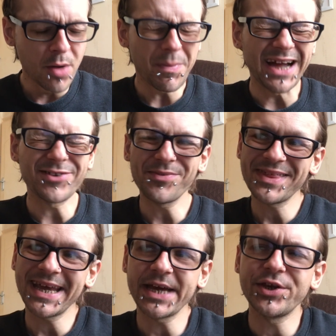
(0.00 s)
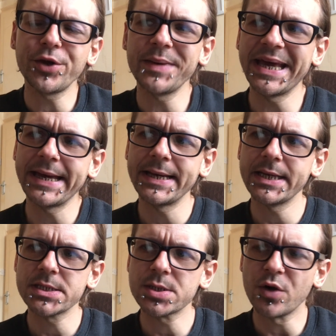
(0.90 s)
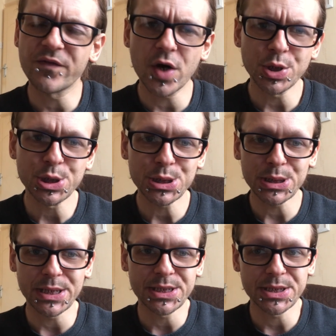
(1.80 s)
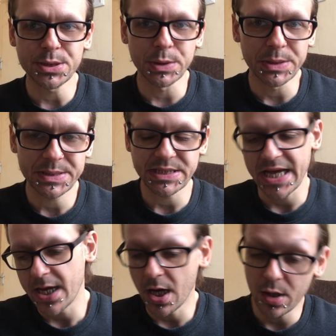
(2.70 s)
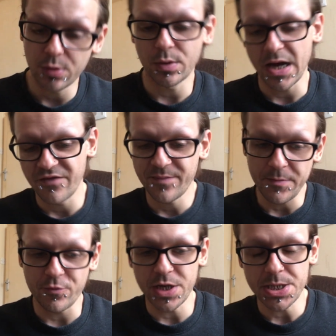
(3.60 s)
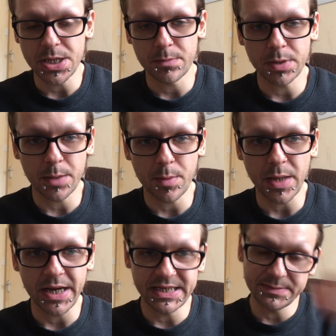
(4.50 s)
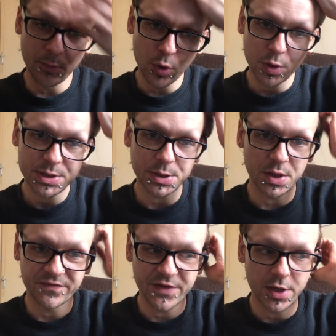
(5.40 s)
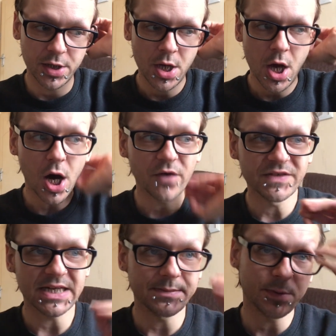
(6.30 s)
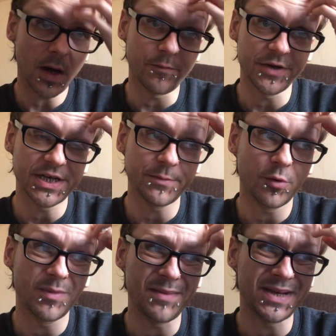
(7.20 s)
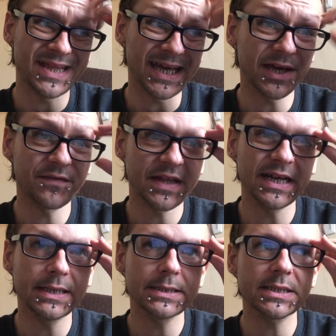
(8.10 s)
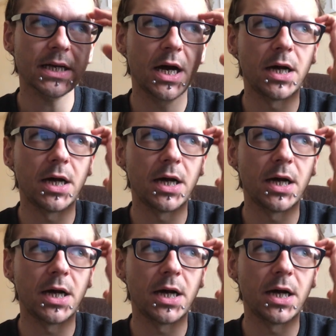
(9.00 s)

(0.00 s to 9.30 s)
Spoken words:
I don't think I do it sort of consciously to sort of say, oh, I've been reading, blah, blah, blah. It's more sort of that oftentimes what I'm reading will make me think of things,